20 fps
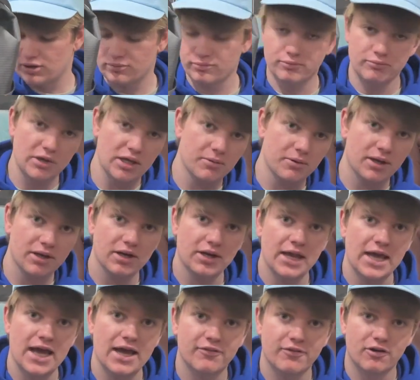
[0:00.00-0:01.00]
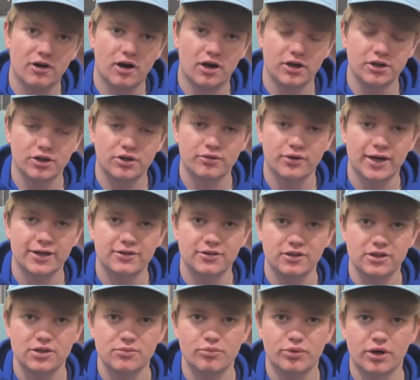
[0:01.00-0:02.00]
maybe I didn't have it on
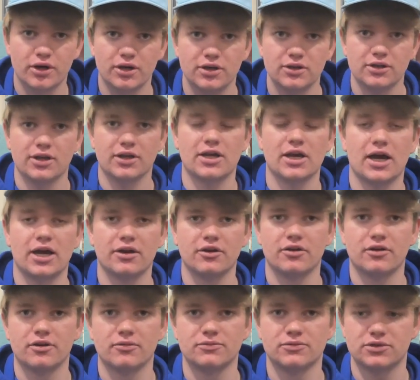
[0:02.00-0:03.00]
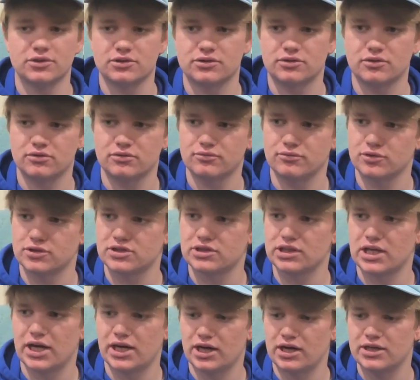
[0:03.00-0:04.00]
correctly, but it kind of was
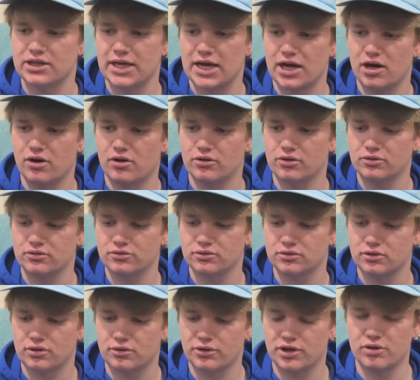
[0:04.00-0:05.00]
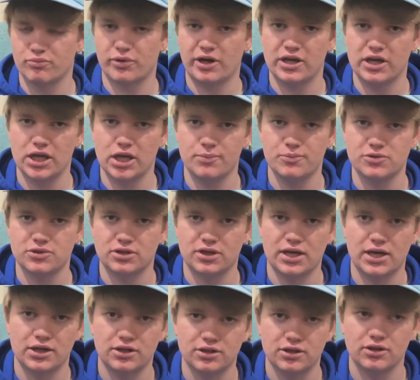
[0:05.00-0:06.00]
sliding down around my hips, and
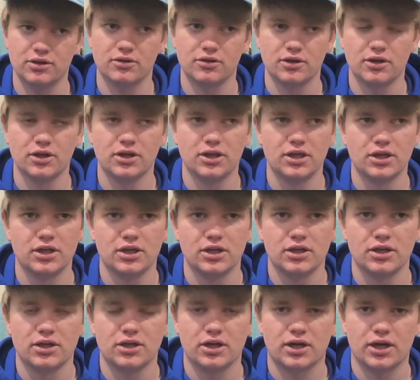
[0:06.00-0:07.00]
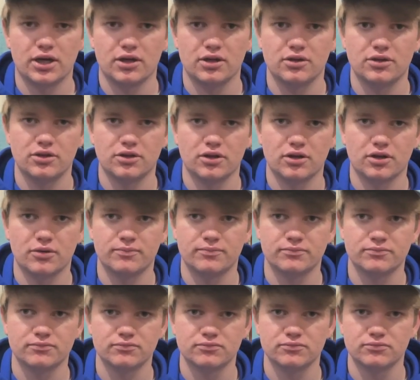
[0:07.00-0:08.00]
I had to
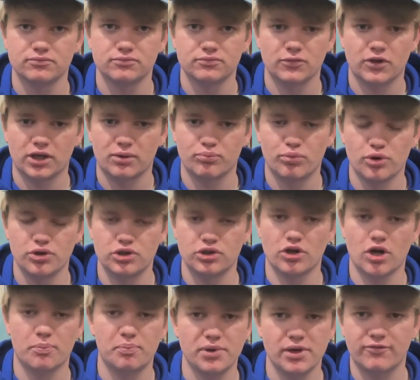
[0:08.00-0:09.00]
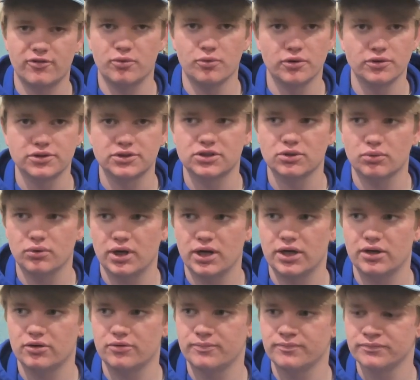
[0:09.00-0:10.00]
like push it up every once in a
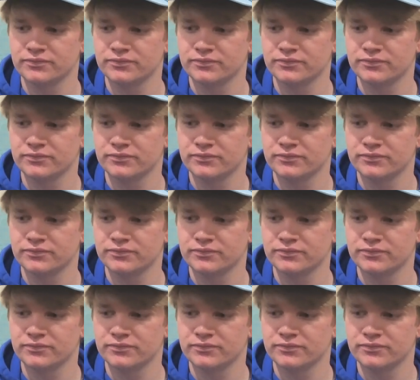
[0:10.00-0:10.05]
while.